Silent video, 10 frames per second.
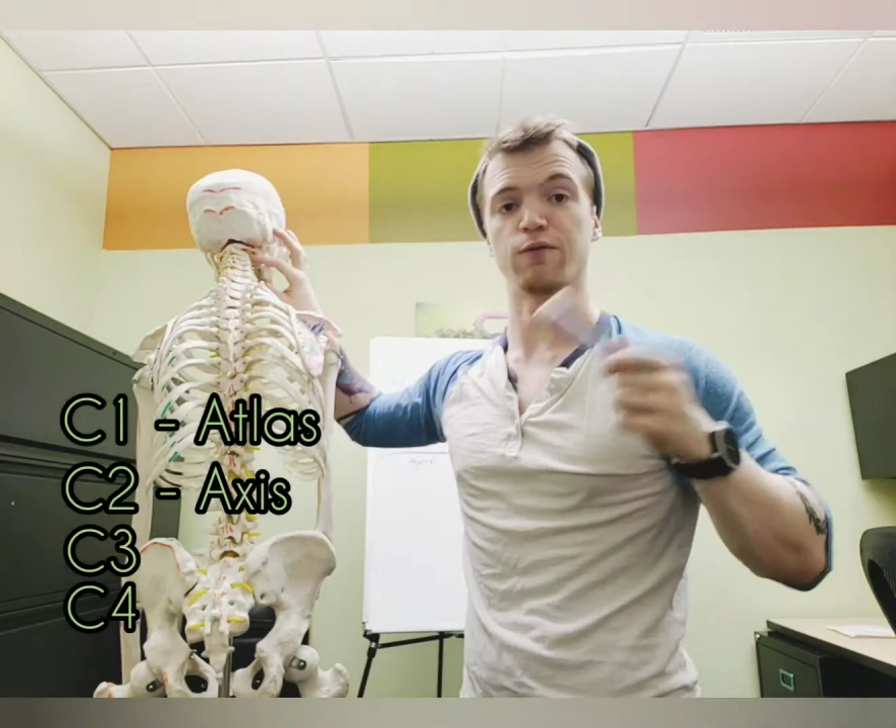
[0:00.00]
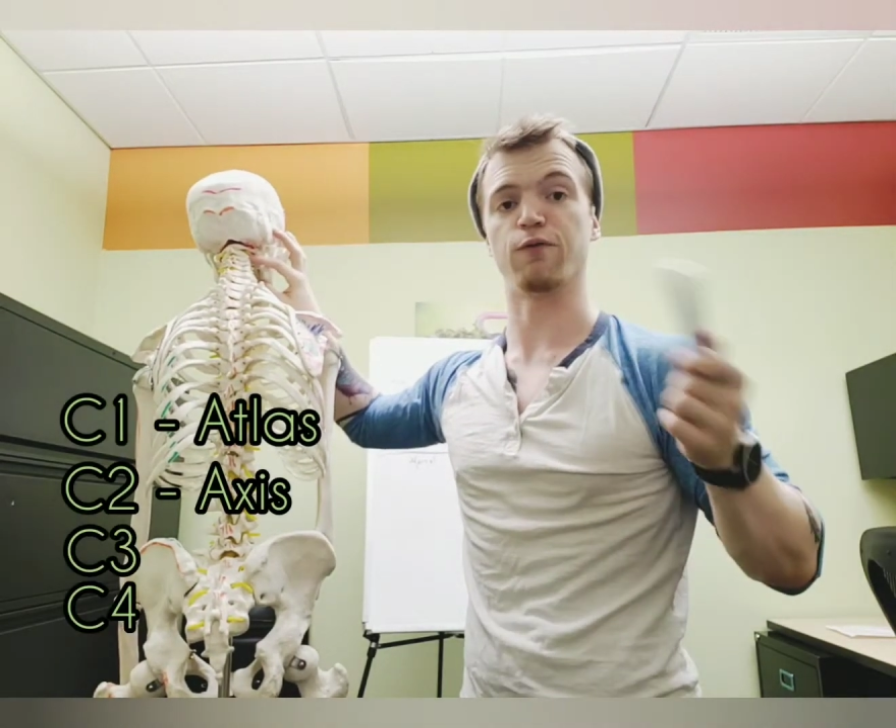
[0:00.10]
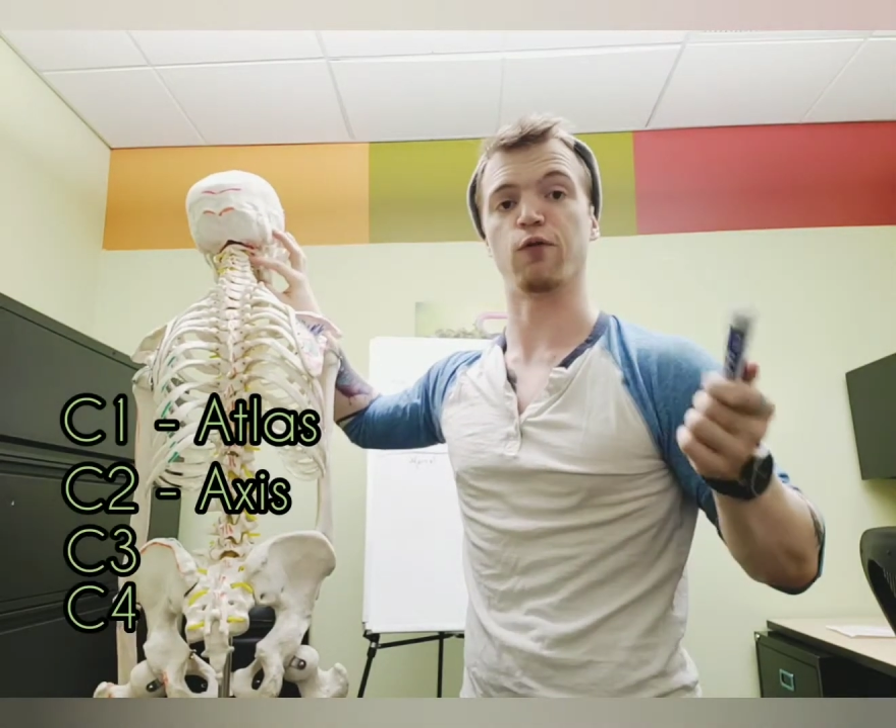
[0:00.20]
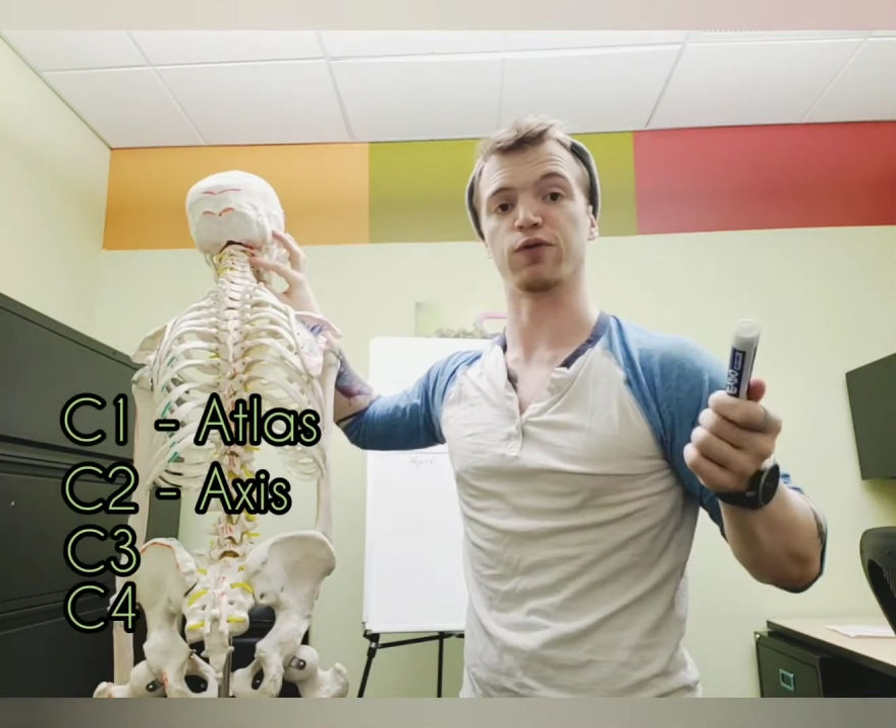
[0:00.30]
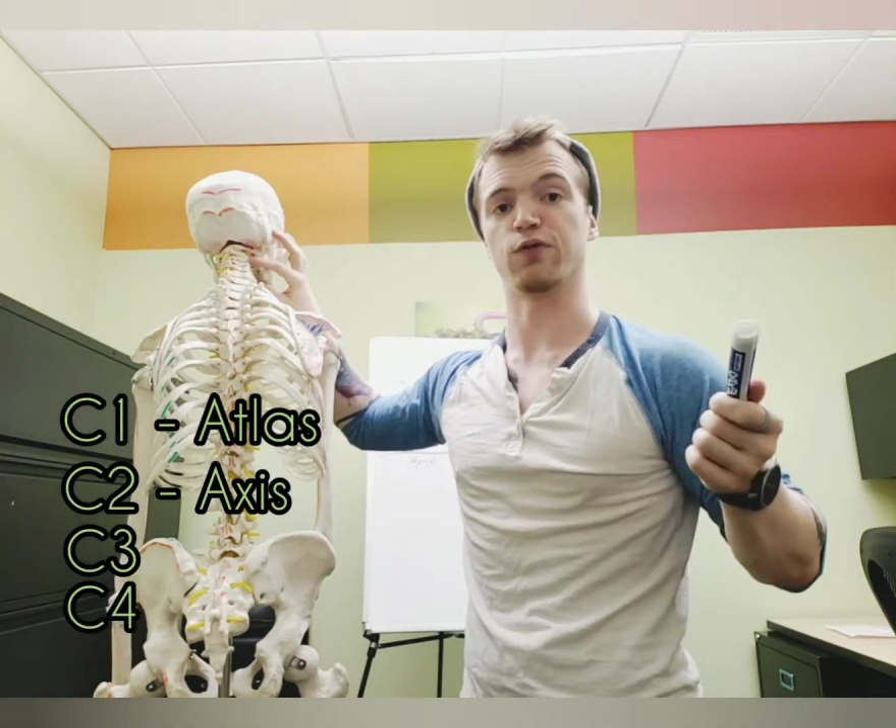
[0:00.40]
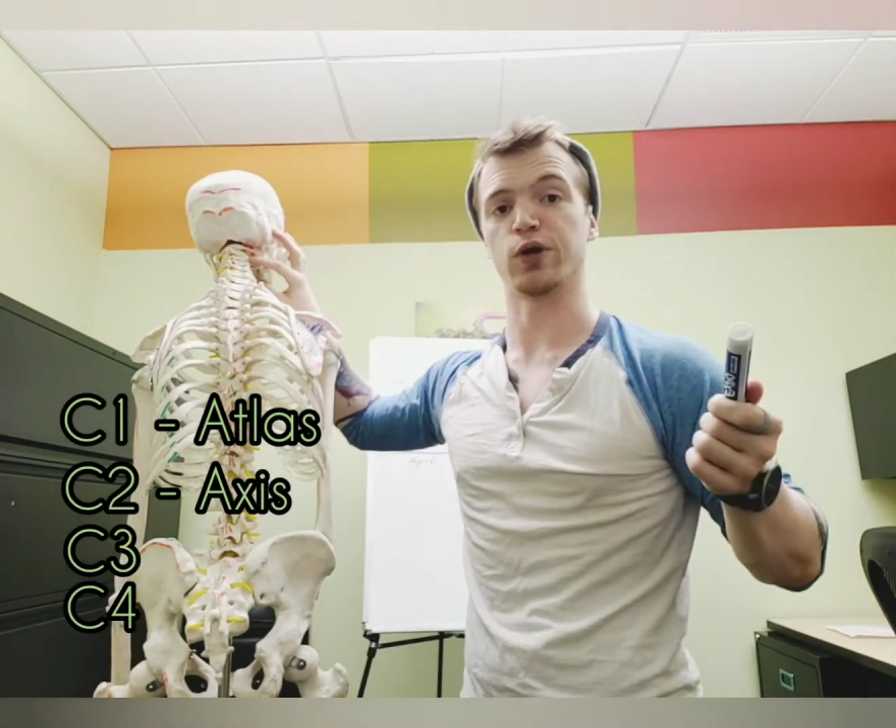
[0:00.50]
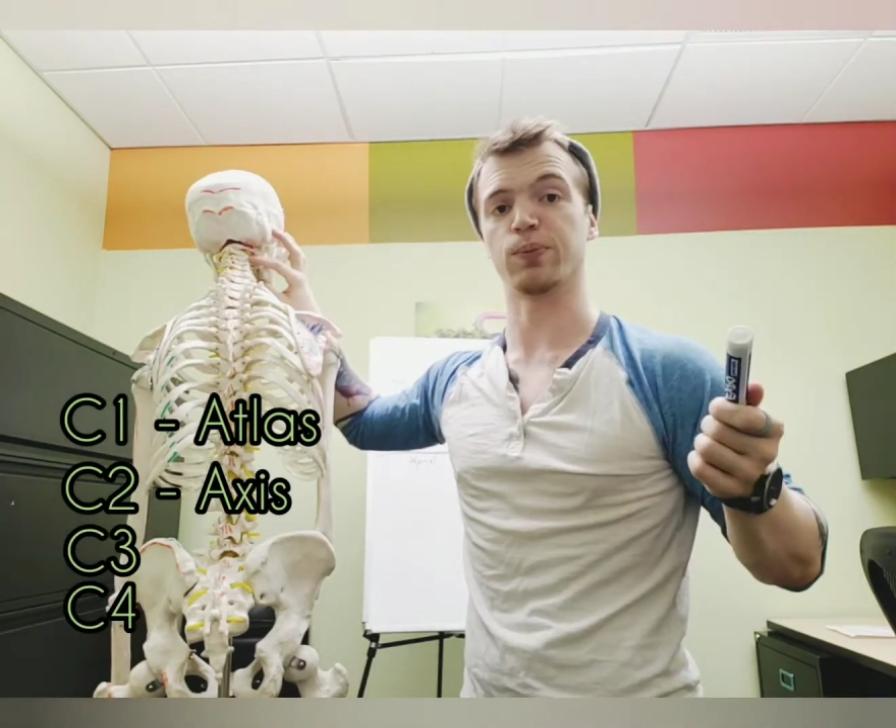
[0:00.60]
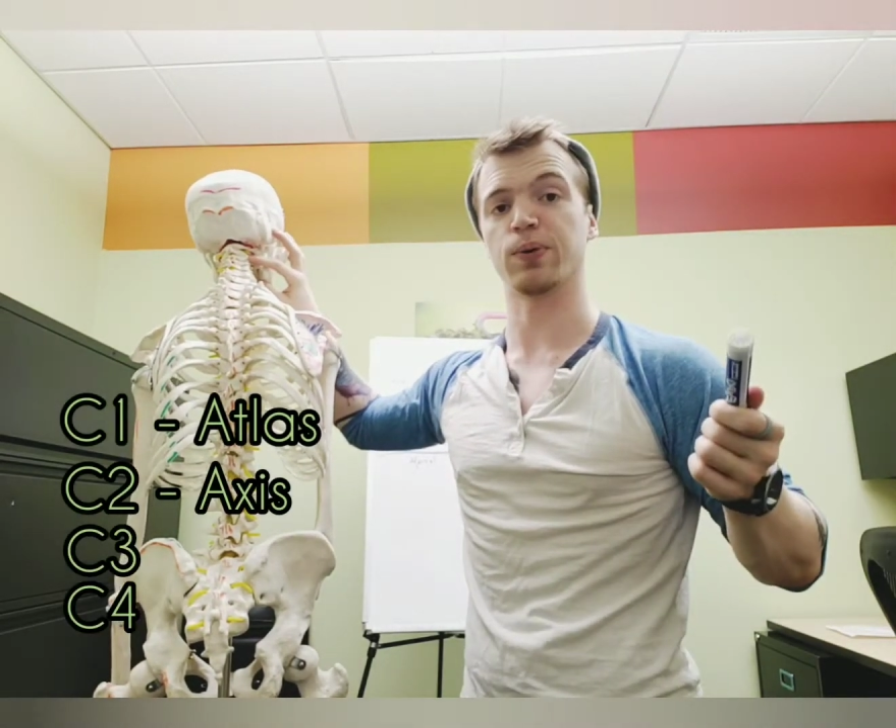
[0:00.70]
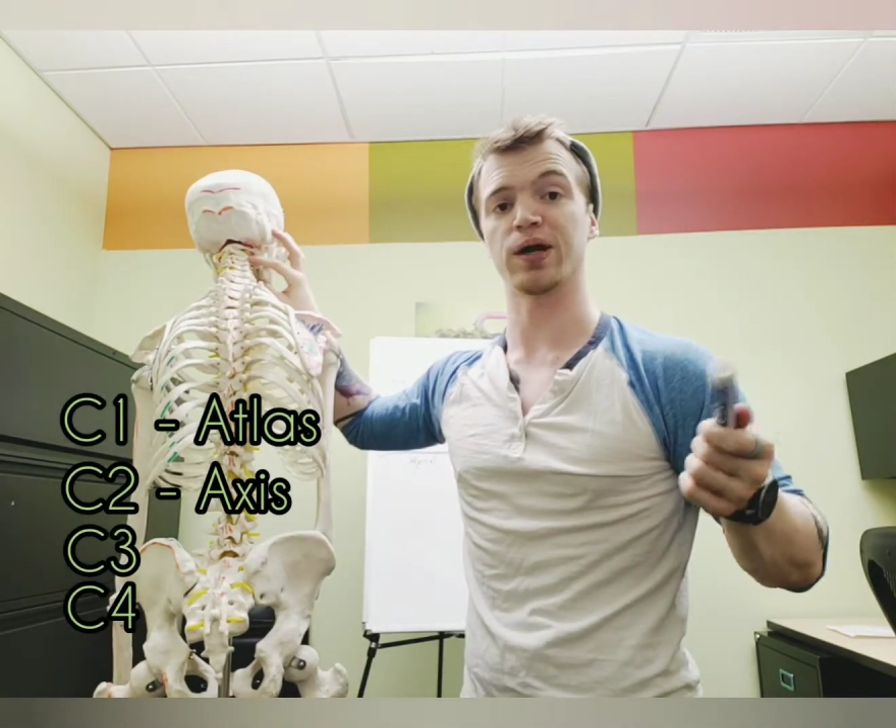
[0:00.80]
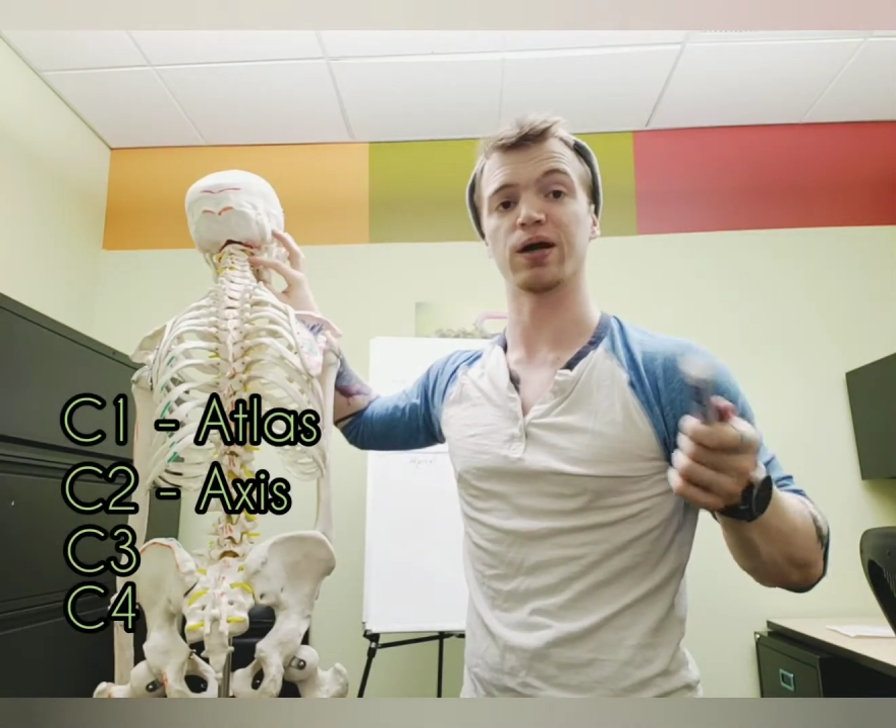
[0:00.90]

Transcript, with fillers: fourth vertebrae